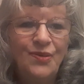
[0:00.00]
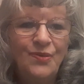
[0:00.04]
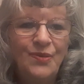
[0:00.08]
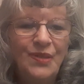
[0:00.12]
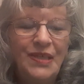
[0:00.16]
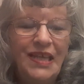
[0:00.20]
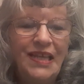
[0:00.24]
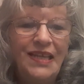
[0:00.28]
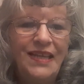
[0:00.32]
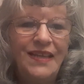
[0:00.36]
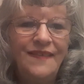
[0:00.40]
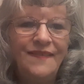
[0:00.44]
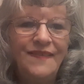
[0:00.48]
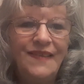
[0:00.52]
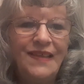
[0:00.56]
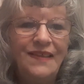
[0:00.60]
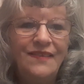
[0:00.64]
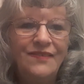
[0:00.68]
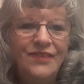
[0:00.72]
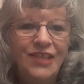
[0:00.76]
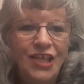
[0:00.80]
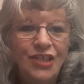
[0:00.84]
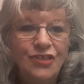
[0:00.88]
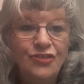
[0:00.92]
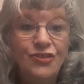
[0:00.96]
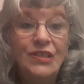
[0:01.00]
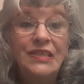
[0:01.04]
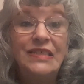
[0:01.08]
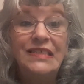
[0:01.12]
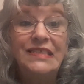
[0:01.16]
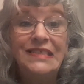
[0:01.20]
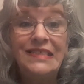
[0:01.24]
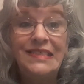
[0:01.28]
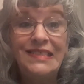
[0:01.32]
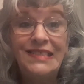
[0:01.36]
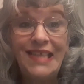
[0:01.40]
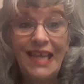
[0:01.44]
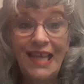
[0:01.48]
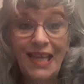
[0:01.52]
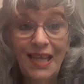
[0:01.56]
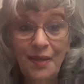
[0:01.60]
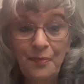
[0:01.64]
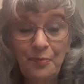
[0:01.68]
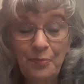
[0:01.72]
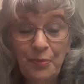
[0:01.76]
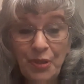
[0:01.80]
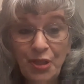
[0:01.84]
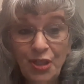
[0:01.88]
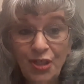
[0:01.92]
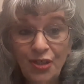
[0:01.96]
getting the electric
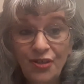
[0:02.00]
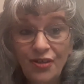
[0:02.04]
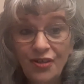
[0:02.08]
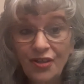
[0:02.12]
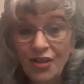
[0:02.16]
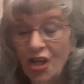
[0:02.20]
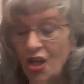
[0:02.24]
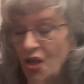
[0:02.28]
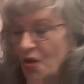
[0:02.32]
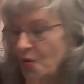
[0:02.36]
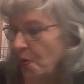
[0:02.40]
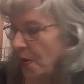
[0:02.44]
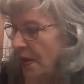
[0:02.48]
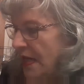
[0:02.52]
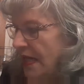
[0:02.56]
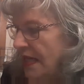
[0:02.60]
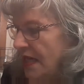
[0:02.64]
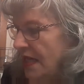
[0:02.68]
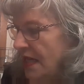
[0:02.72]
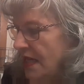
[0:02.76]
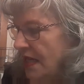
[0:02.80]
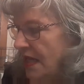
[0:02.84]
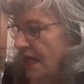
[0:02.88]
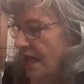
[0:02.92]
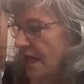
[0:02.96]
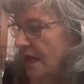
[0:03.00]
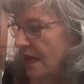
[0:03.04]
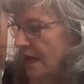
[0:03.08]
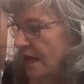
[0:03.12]
stapler going